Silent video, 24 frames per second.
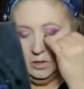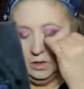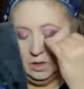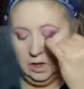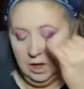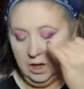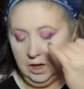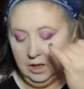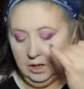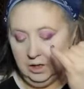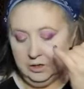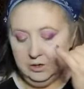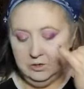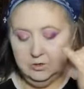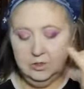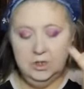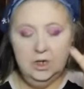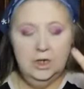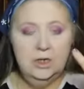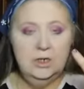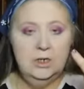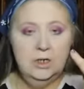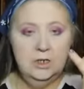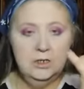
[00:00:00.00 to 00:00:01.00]
The highlighter
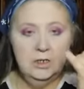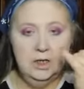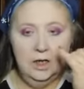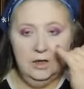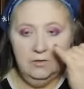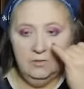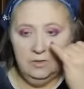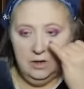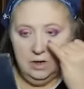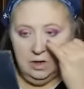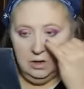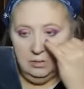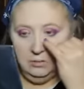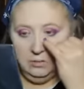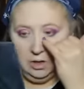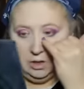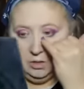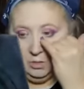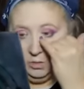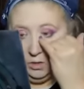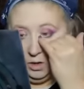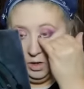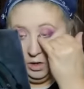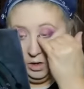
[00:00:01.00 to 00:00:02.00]
shade doesn't have a name,
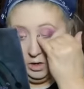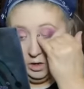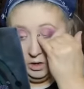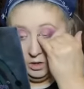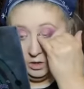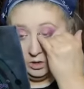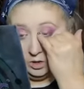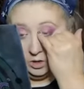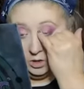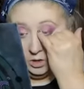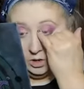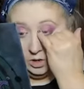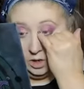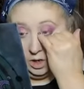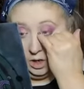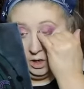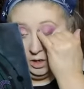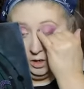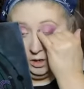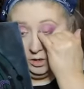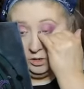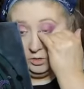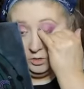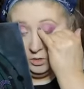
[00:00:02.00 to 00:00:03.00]
by the way. It's just the
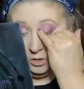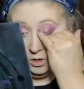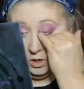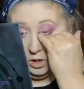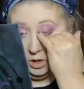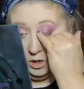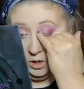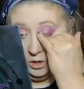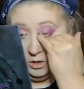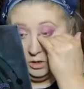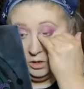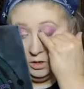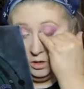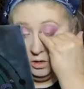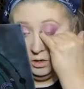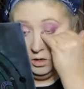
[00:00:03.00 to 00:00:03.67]
highlighter shade.